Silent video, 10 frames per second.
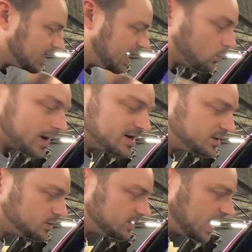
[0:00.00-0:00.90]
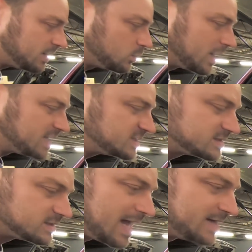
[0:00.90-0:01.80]
And when I do that, when I
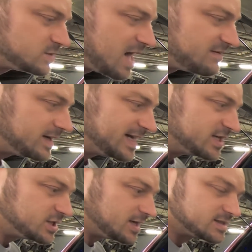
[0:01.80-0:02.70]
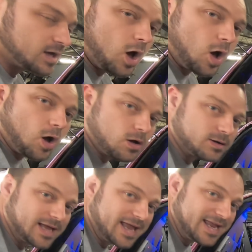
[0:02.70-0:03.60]
adjust the line driver, it adjusts
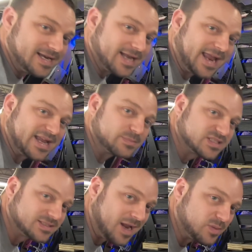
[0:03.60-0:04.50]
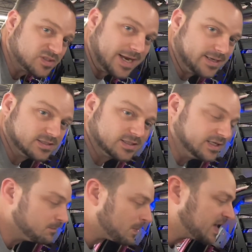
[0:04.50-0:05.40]
all 8 amps
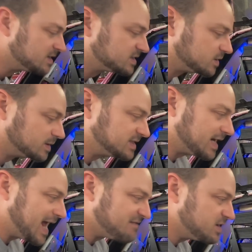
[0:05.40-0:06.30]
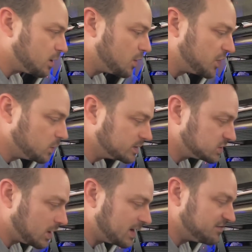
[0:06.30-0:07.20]
simultaneously. So instead of having to go through and
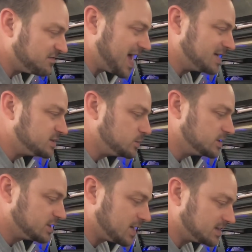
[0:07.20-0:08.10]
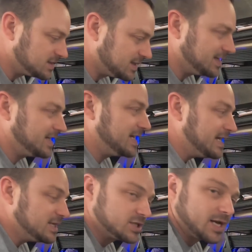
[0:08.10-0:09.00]
try to fine tune adjust
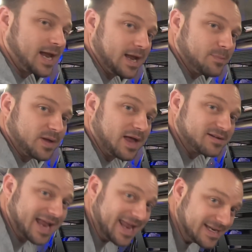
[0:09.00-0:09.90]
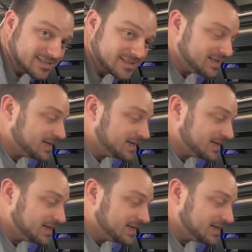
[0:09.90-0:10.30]
each amp out of 8